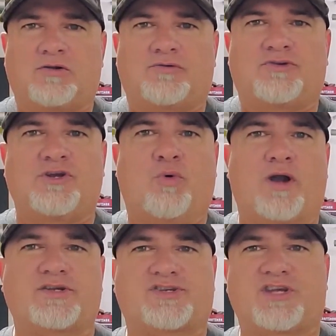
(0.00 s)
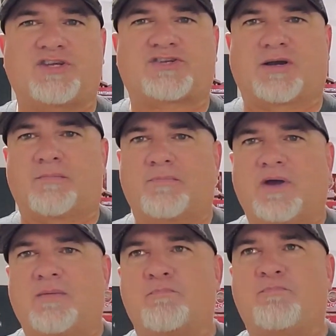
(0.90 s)
Do you want to see some
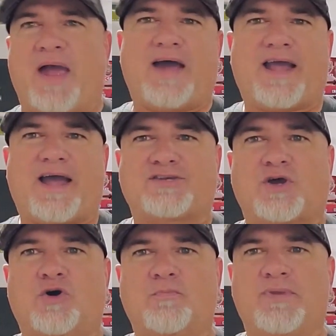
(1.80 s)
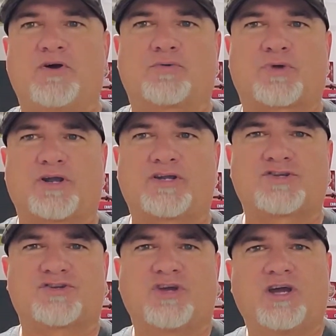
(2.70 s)
badass home-built
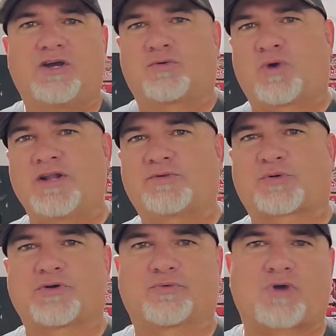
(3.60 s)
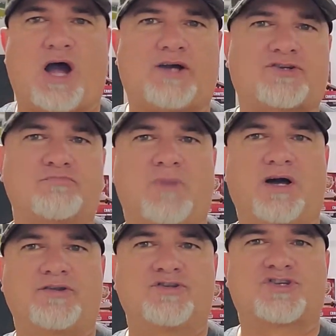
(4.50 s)
rigs running through rocks,
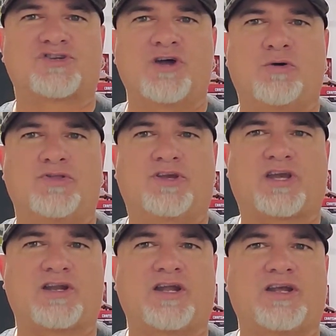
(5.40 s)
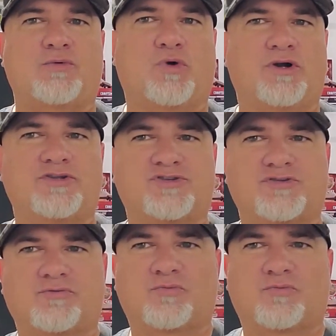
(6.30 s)
mud, and snow in the Canadian woods?